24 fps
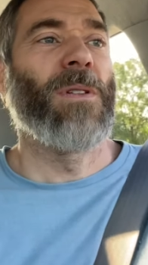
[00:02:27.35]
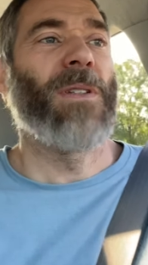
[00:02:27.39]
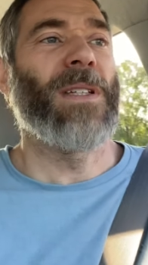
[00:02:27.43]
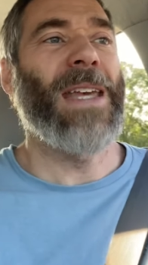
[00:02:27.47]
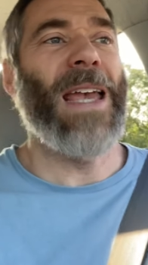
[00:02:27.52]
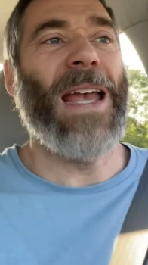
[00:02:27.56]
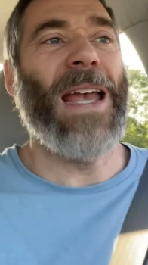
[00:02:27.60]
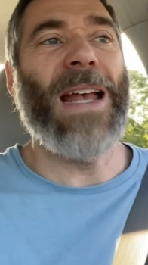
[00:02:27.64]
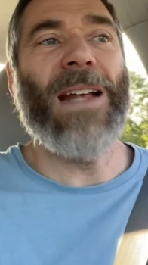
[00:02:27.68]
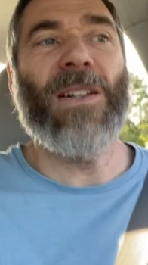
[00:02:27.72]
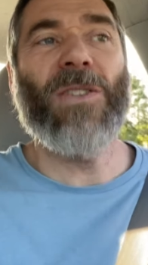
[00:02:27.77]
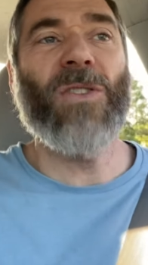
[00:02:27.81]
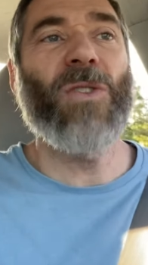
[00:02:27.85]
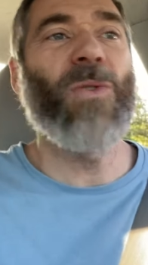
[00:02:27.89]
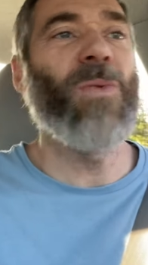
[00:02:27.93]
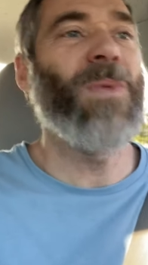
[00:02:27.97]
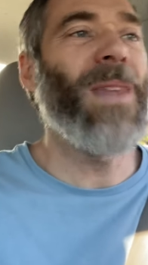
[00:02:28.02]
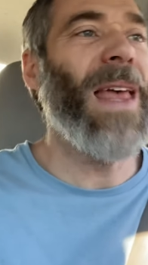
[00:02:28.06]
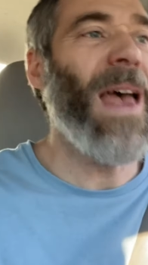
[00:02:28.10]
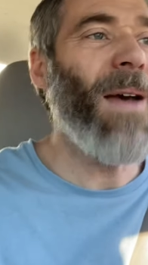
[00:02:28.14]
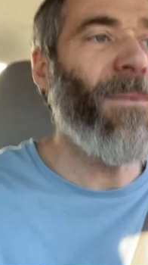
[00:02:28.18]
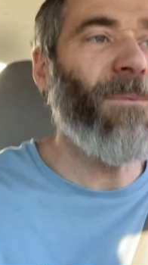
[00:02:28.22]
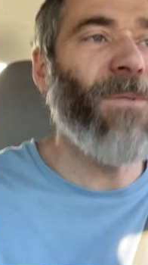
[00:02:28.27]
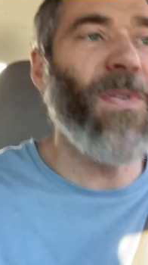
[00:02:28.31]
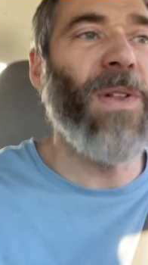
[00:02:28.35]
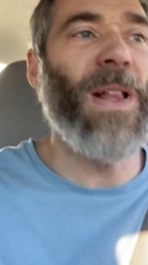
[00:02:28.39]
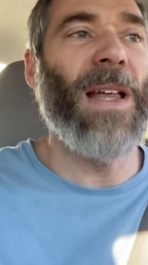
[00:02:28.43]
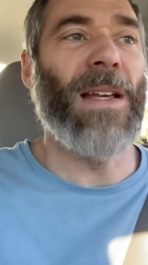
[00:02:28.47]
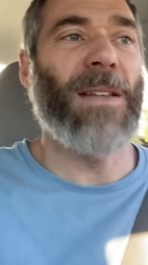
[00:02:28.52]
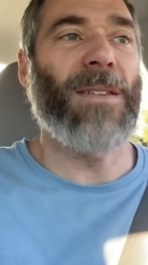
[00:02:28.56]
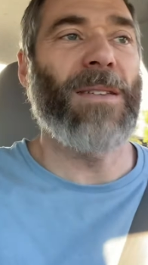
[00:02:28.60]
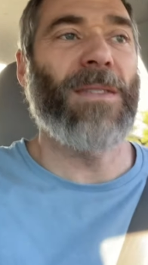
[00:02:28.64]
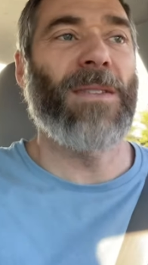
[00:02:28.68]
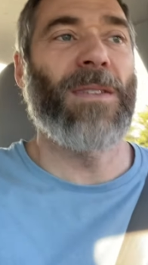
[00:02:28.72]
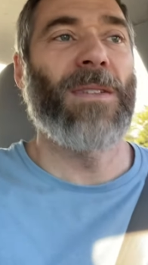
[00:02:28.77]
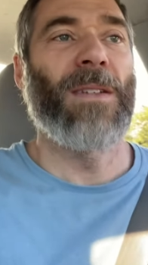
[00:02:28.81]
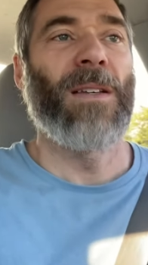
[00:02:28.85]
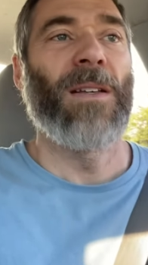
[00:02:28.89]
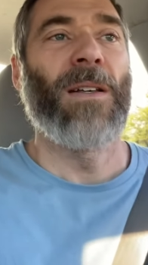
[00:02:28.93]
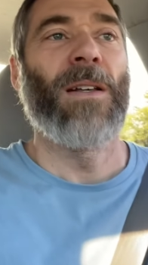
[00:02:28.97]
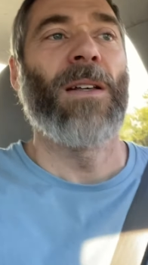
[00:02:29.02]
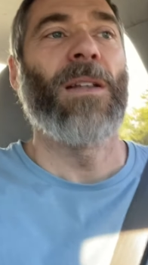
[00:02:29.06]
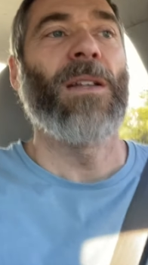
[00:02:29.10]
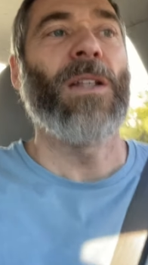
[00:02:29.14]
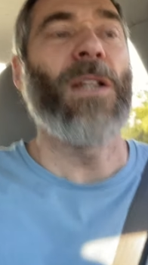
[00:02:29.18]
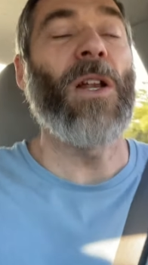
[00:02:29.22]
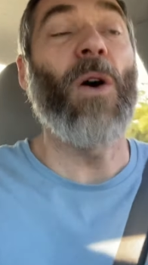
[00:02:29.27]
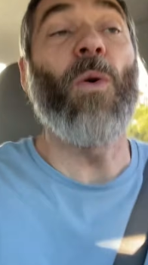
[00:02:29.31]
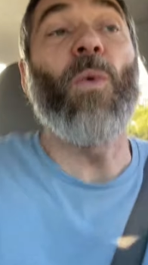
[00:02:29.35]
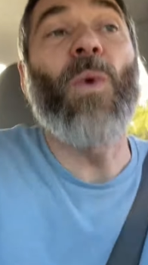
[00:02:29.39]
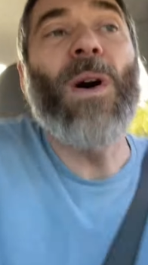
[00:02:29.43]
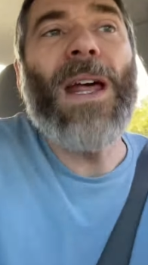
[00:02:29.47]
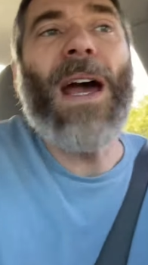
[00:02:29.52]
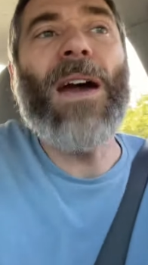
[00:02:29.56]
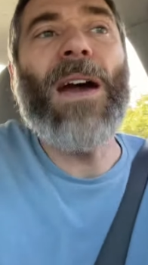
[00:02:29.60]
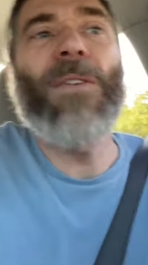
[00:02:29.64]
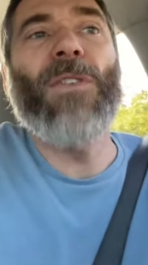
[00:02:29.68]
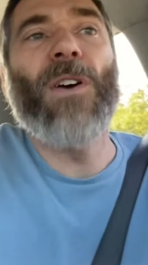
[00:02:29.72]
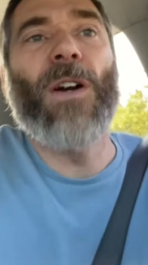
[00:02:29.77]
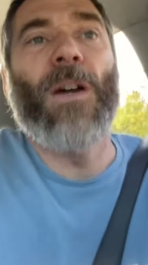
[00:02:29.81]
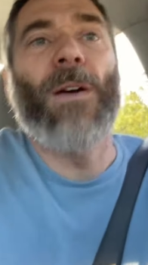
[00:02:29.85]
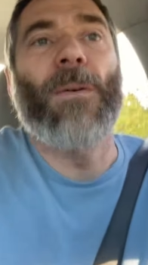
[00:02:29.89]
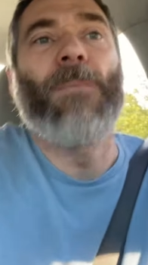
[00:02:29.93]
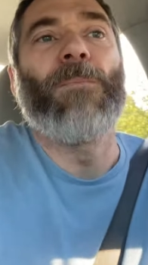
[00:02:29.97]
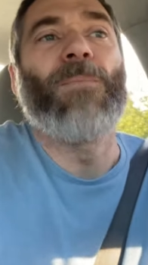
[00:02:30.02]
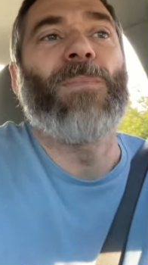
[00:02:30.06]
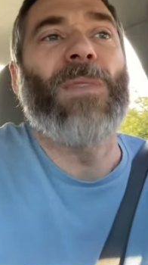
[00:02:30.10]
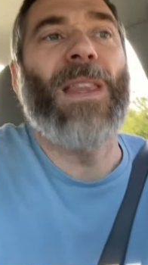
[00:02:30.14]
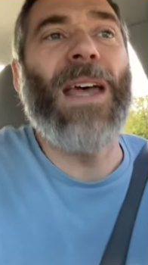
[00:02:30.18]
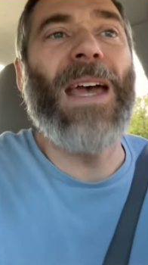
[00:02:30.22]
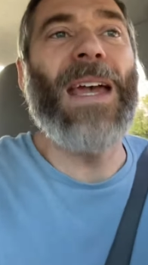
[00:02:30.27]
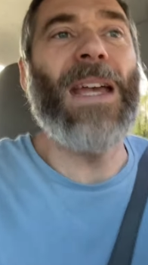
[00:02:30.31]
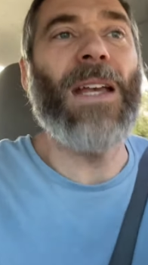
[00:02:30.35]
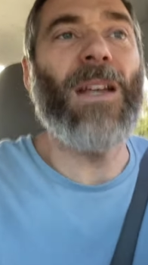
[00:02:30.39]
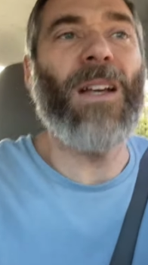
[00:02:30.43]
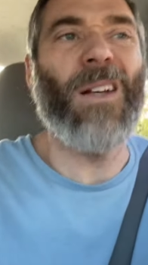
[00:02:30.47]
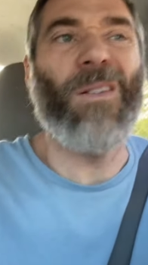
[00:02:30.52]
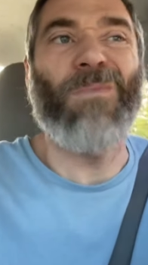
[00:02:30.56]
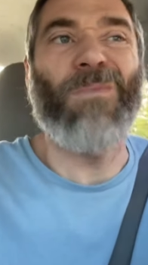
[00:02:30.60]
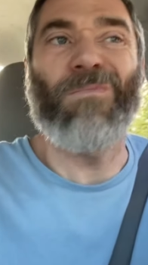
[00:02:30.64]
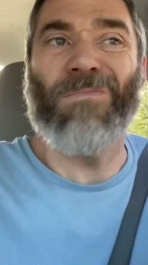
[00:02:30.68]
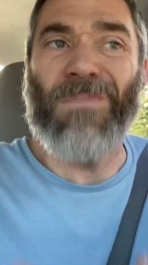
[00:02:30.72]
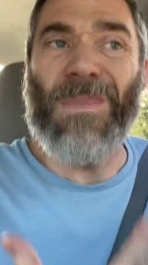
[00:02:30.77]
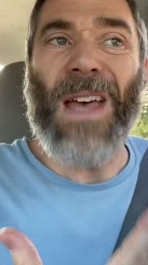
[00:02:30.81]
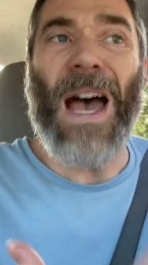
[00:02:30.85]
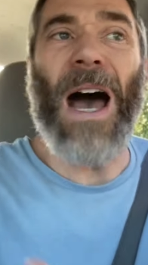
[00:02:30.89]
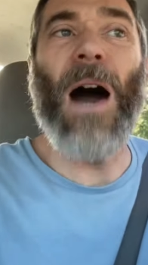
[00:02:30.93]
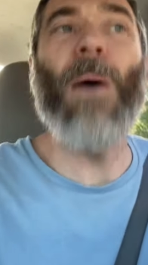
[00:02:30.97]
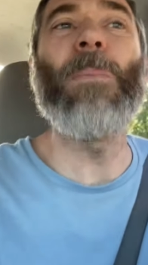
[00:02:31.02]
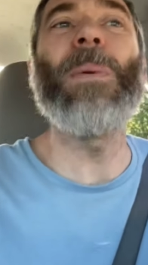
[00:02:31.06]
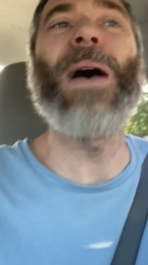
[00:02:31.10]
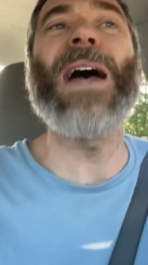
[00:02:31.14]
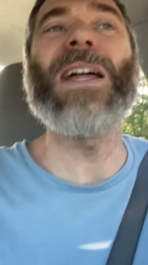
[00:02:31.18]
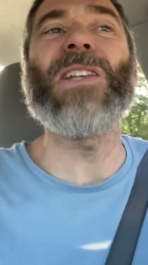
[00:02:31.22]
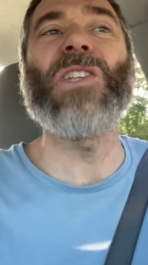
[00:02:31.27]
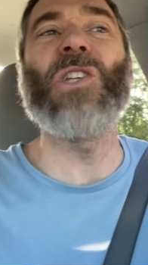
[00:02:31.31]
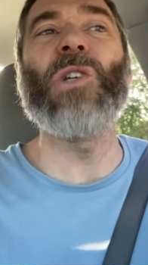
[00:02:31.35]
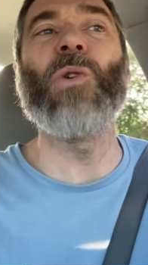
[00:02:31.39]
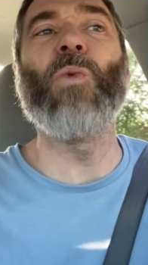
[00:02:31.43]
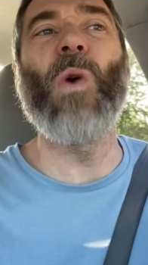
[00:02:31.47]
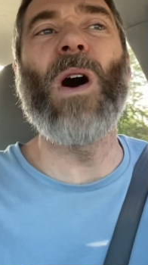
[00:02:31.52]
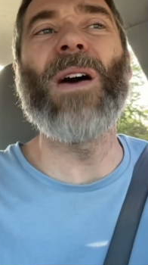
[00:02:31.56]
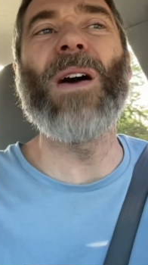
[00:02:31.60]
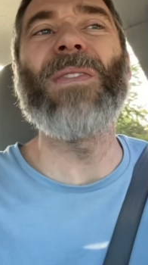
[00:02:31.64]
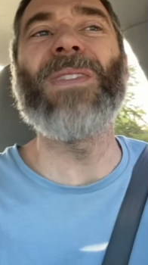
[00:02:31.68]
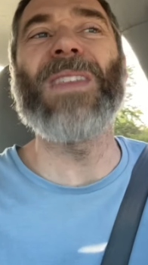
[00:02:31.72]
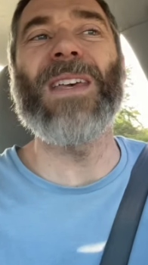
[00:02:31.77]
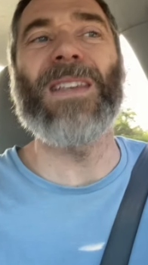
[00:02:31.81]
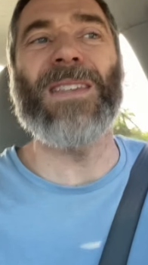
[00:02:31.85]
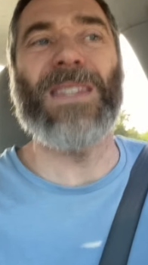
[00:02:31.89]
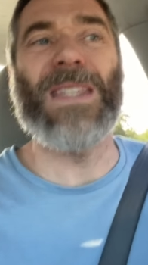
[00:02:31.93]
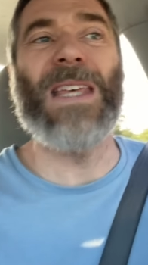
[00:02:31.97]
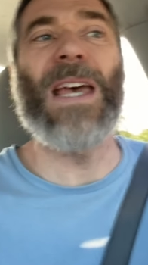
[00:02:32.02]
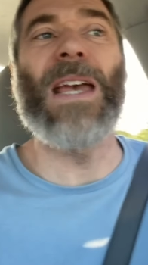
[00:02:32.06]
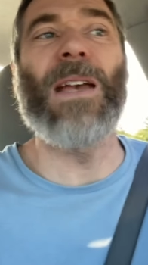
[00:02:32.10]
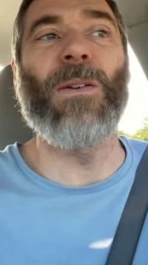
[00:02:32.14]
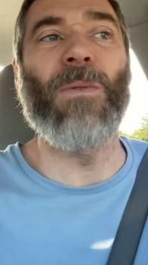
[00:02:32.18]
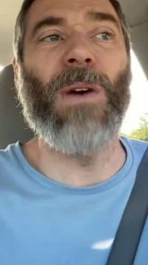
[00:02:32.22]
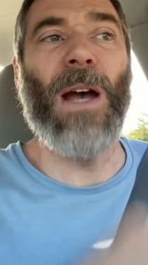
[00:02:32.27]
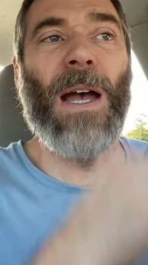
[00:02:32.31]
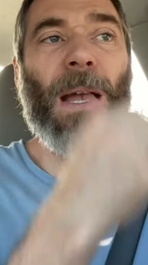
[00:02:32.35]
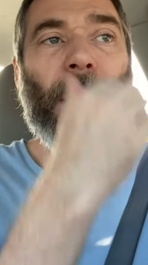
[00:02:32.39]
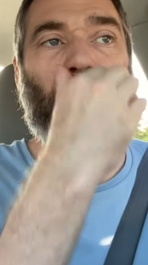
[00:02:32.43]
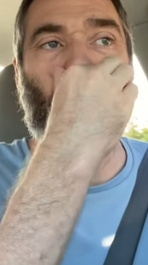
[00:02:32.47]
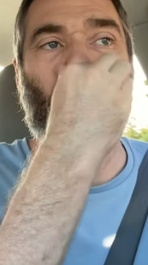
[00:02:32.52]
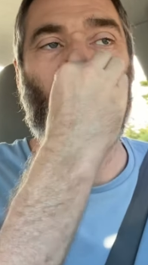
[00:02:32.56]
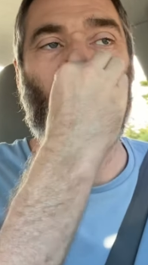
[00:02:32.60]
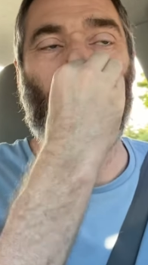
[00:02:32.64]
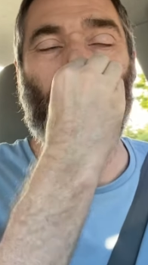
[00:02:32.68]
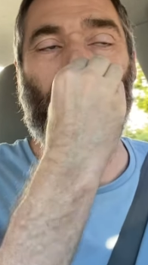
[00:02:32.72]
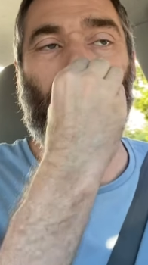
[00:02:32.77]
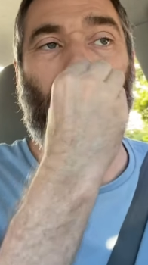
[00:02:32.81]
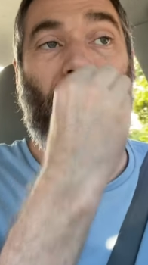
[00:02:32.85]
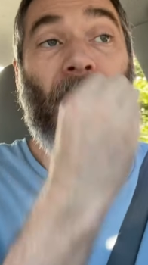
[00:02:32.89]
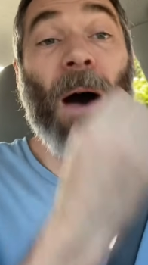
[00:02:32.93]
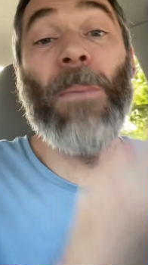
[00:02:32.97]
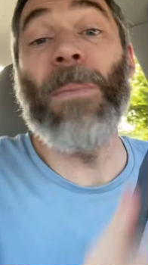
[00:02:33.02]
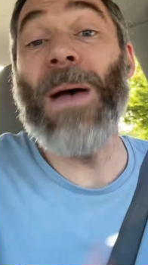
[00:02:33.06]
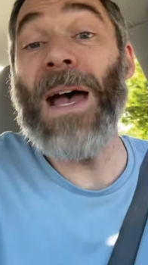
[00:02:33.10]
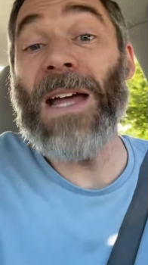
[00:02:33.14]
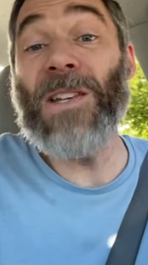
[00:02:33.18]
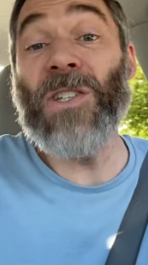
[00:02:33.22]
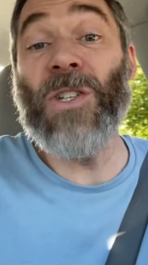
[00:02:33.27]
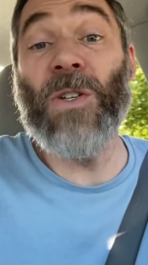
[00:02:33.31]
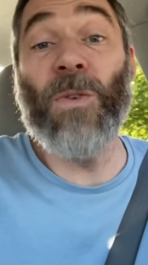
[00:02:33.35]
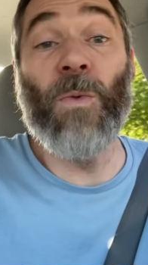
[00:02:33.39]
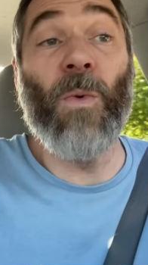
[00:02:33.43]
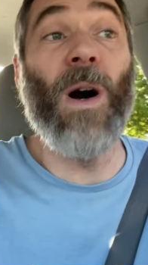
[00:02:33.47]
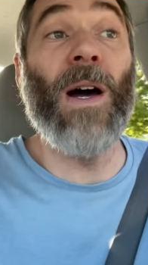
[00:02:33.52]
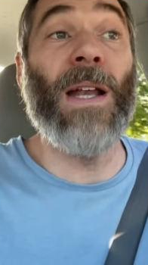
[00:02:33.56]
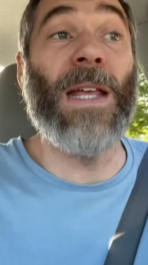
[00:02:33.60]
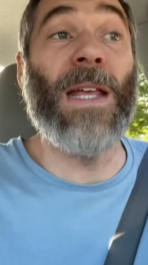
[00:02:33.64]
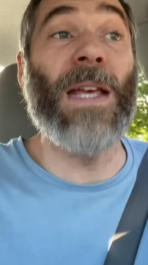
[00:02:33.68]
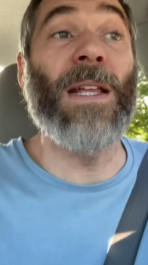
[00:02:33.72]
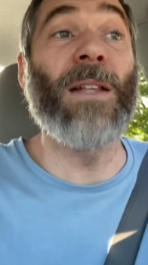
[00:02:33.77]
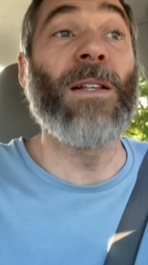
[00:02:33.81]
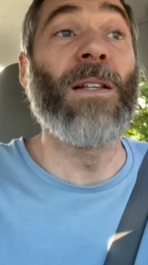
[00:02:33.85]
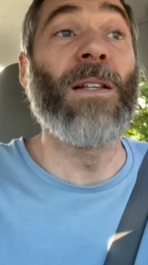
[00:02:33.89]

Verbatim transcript: Cancel Netflix. You know, whatever. Like, how bad do you want this thing, right? How bad do you want it?